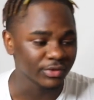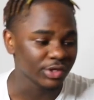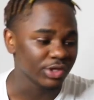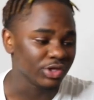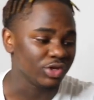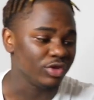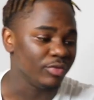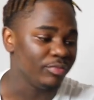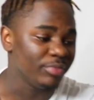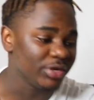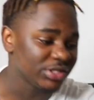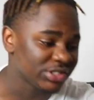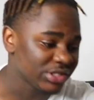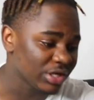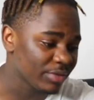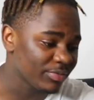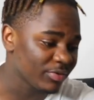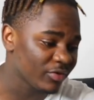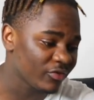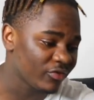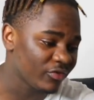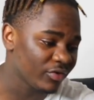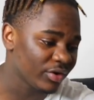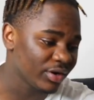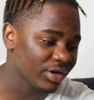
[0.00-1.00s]
You beat up your
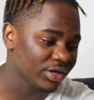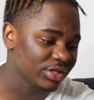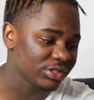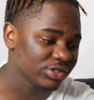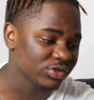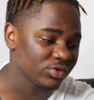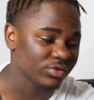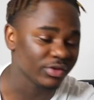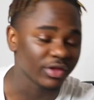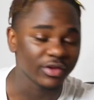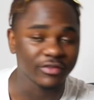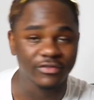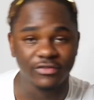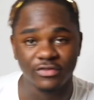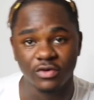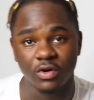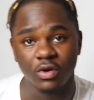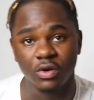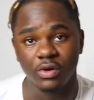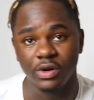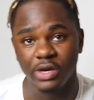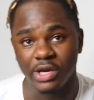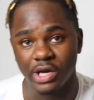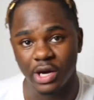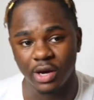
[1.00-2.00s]
friend until they fall
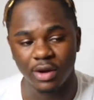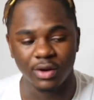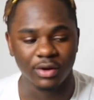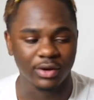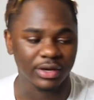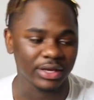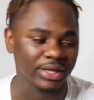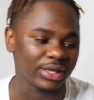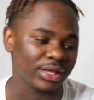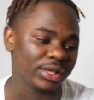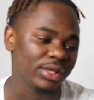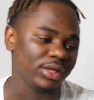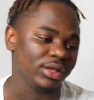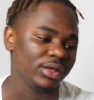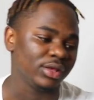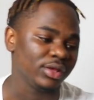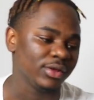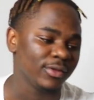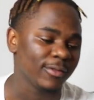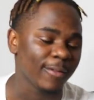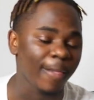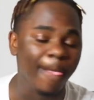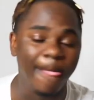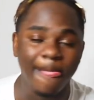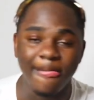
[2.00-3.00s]
down and
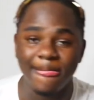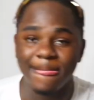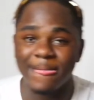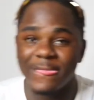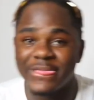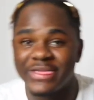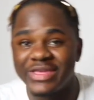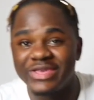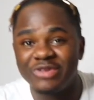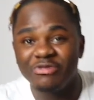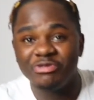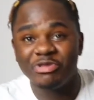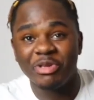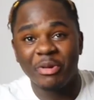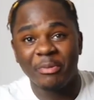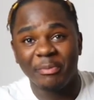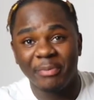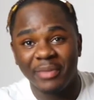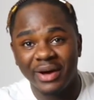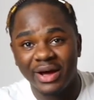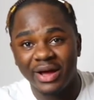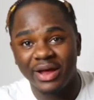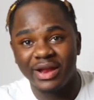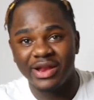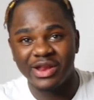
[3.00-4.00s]
you the
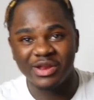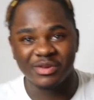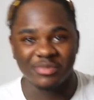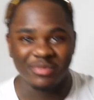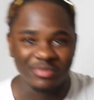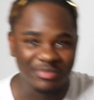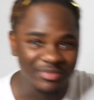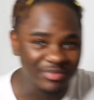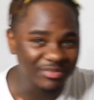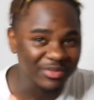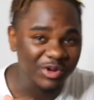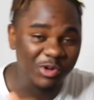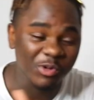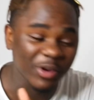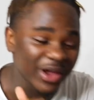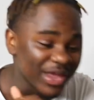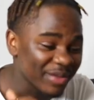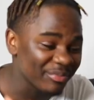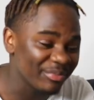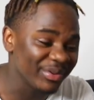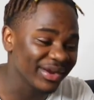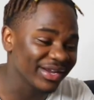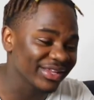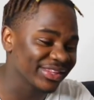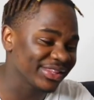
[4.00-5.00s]
man way
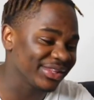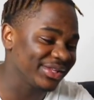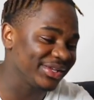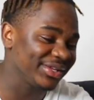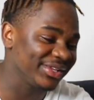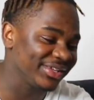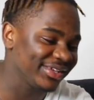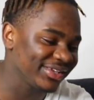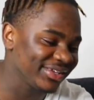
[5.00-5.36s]
back then.